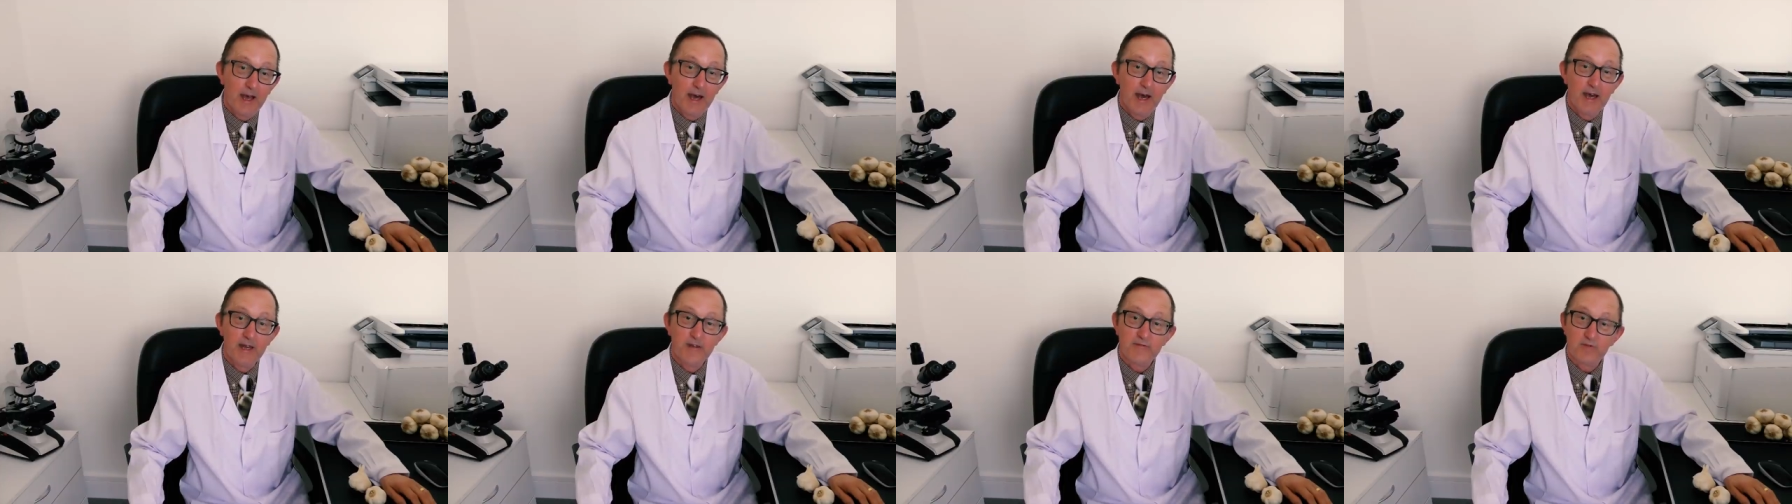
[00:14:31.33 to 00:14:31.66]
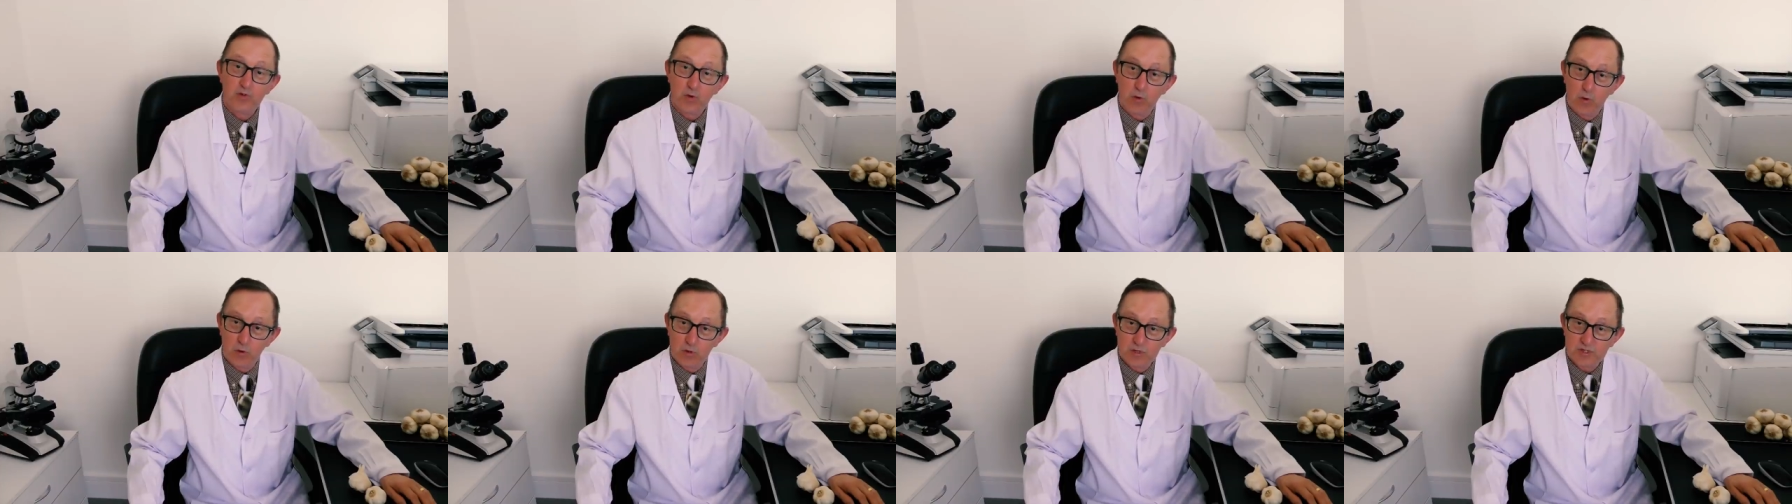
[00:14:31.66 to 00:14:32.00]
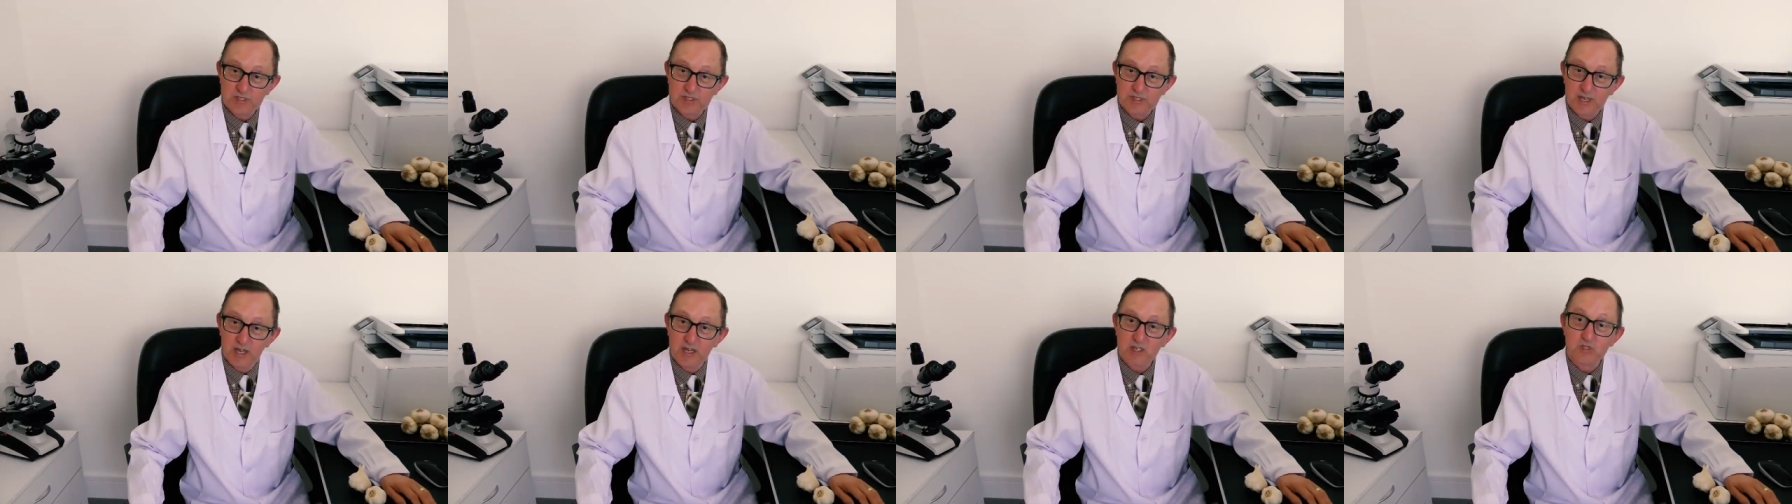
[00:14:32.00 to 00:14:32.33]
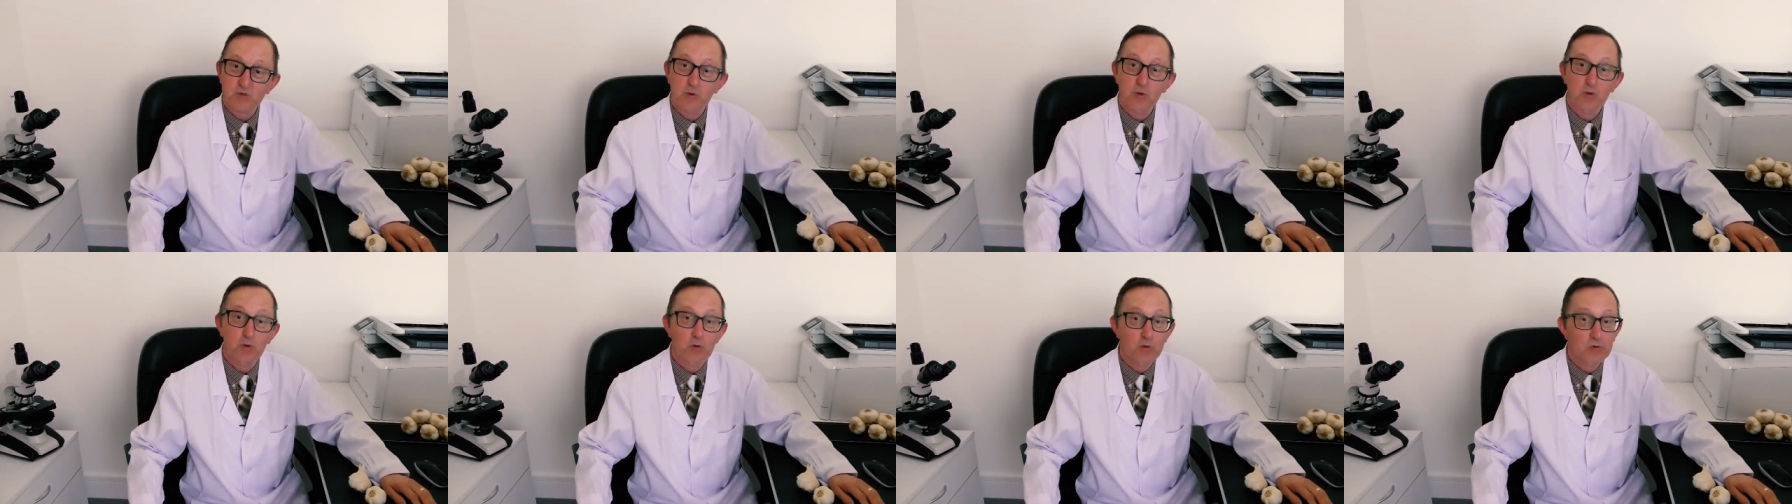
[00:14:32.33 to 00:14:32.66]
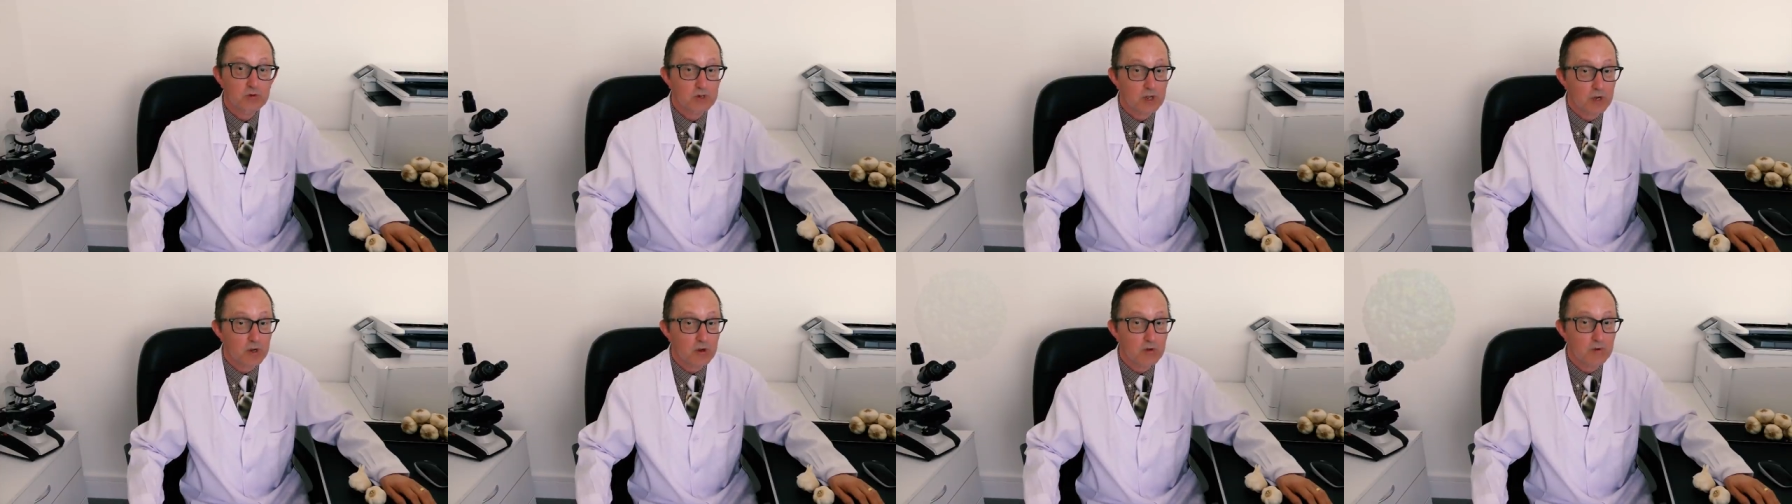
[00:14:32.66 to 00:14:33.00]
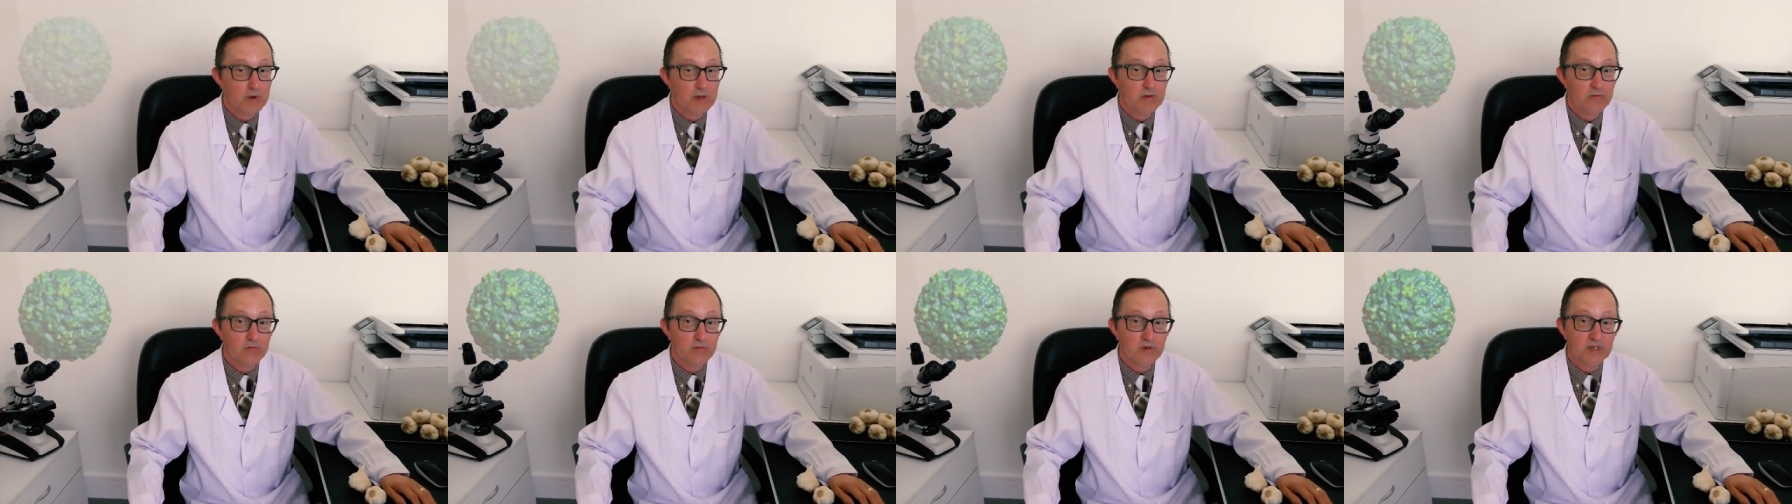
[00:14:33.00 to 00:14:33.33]
And of course, as we all know,
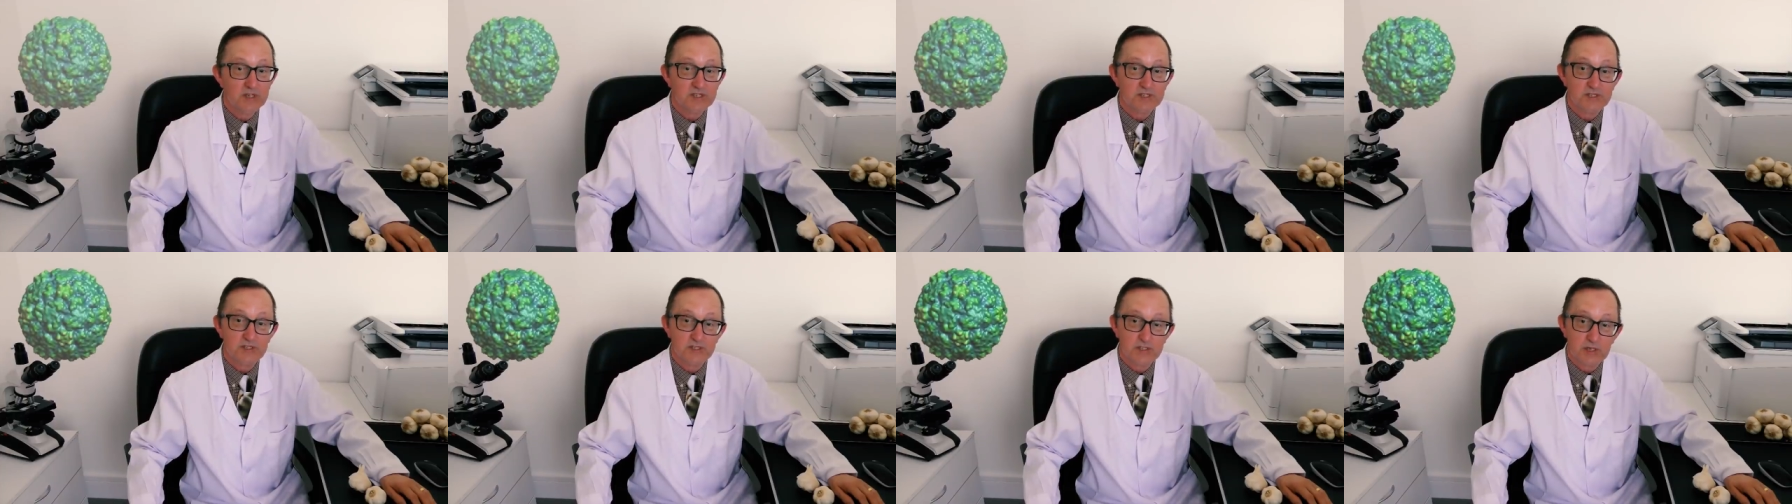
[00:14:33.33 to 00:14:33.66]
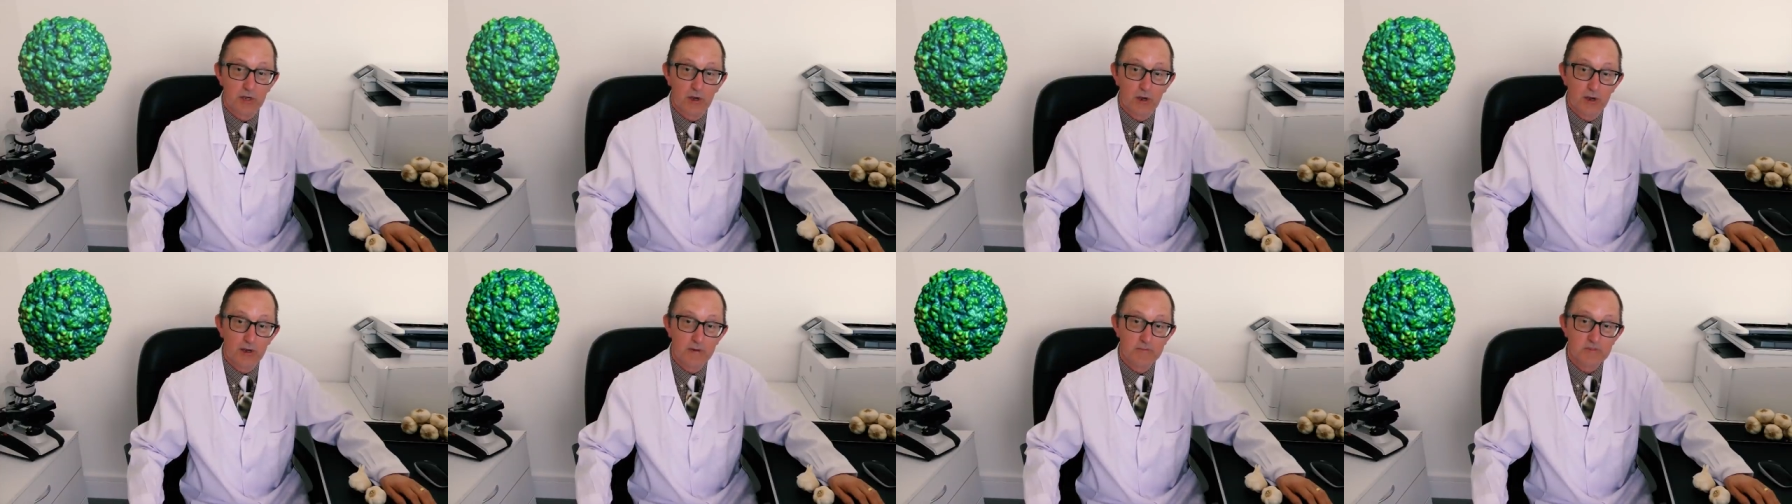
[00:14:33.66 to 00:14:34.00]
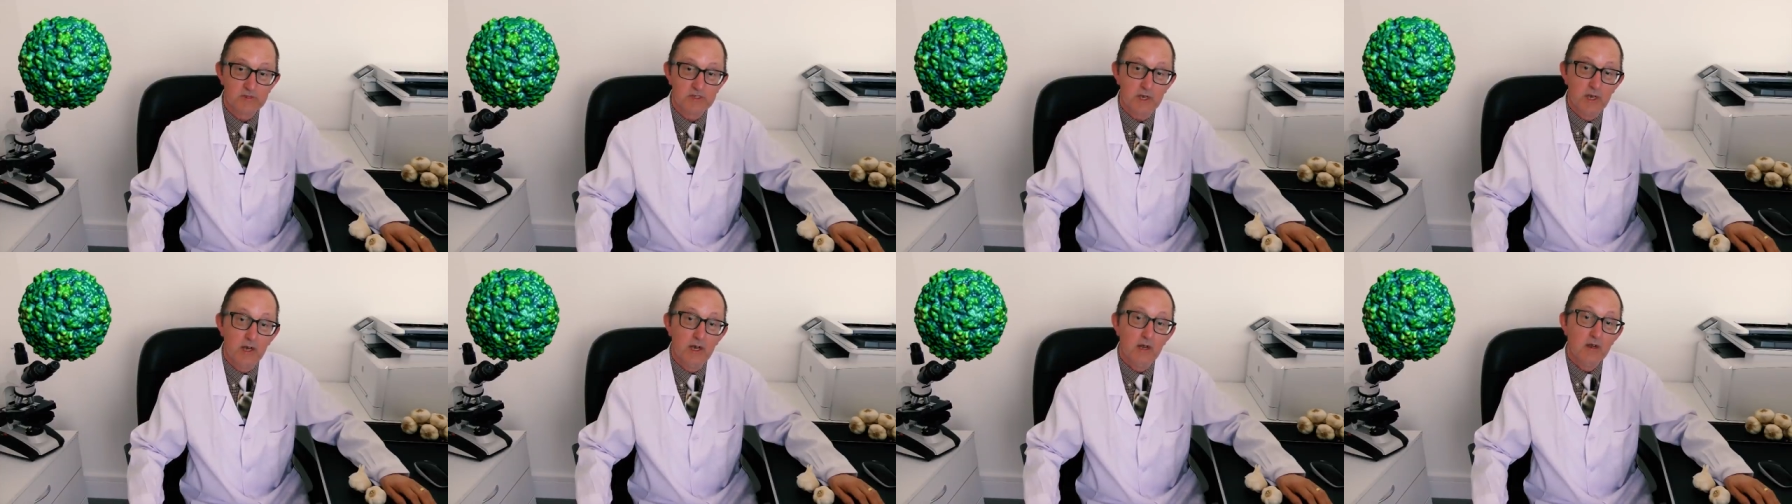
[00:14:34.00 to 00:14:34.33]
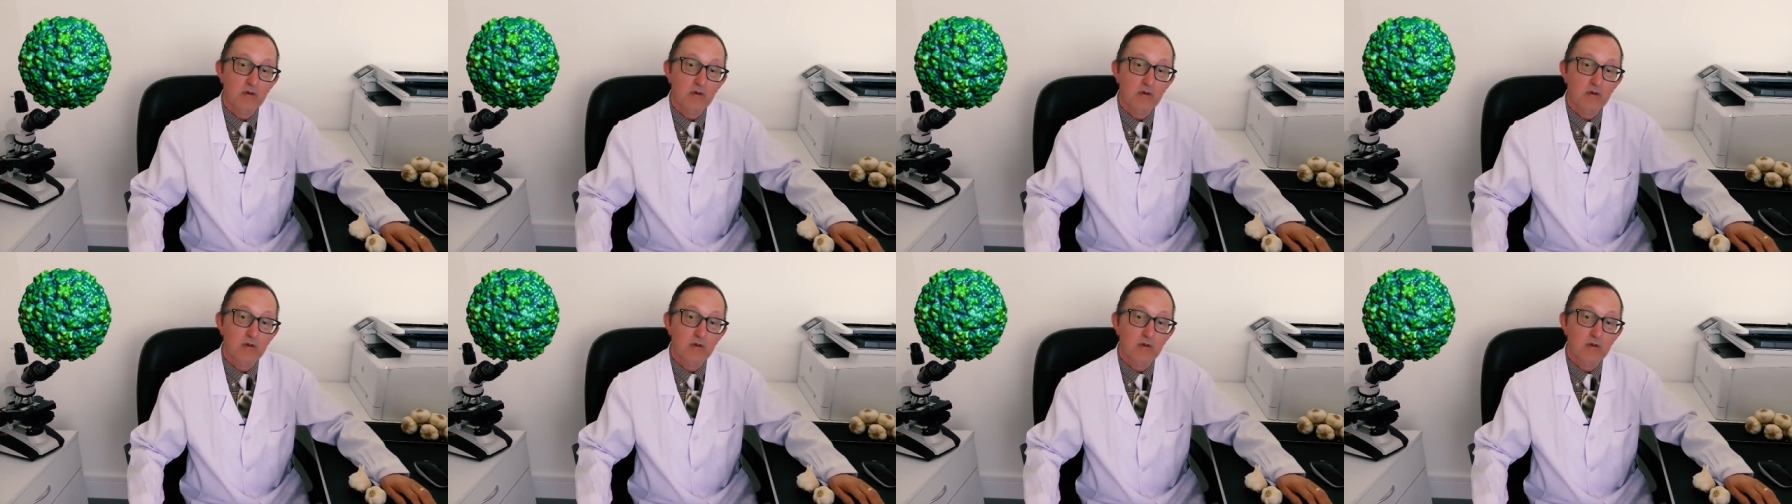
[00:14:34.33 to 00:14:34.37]
in recent times,